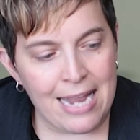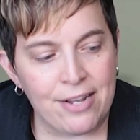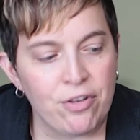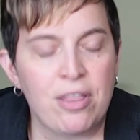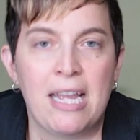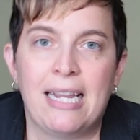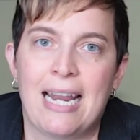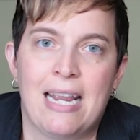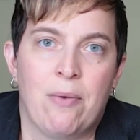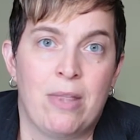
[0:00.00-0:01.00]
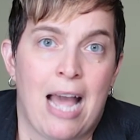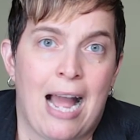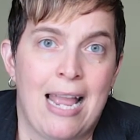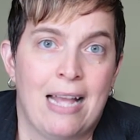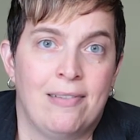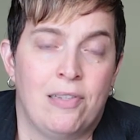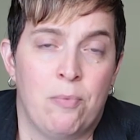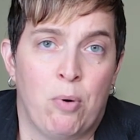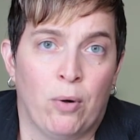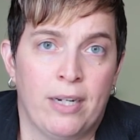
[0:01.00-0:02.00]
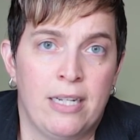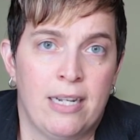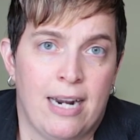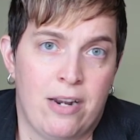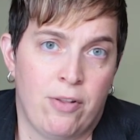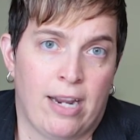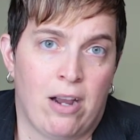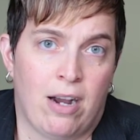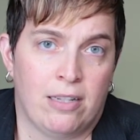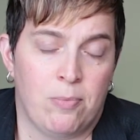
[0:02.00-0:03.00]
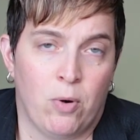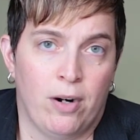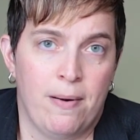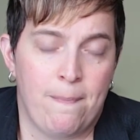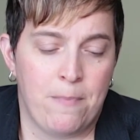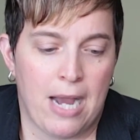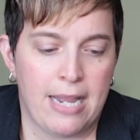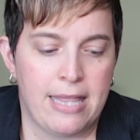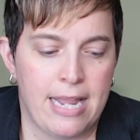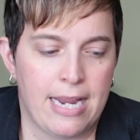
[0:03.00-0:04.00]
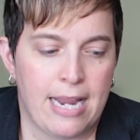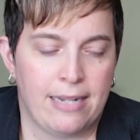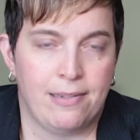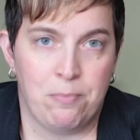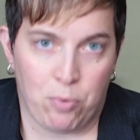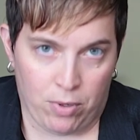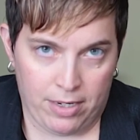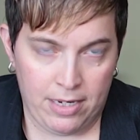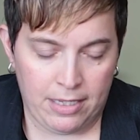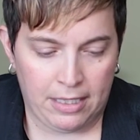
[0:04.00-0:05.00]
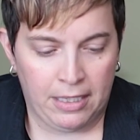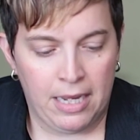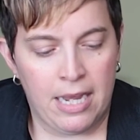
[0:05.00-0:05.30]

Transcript: do think getting it with the IS is important, and I know that costs more, but I think it's important.